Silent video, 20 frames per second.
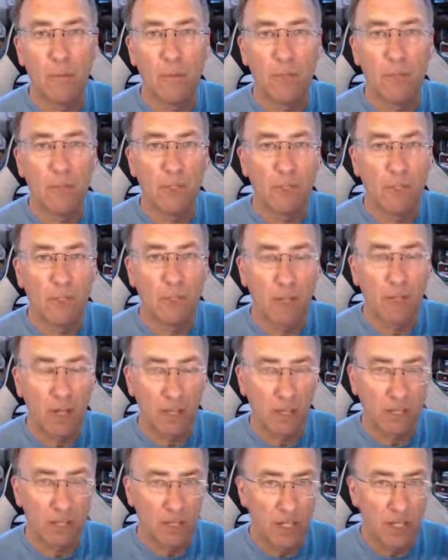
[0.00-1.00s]
base:
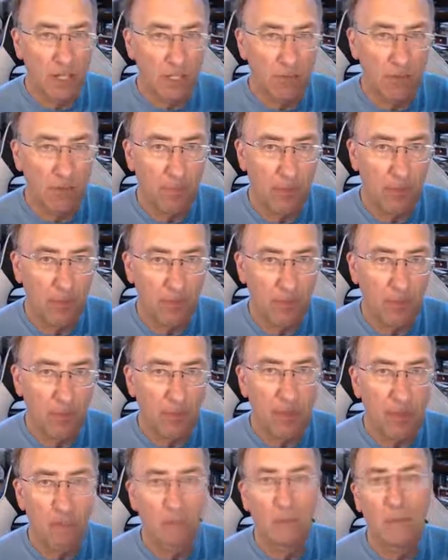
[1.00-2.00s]
United States of
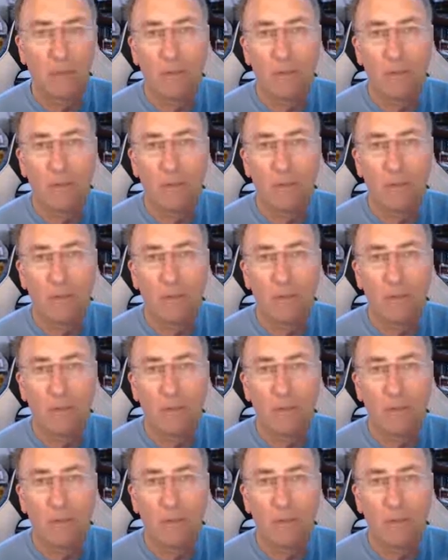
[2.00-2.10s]
America,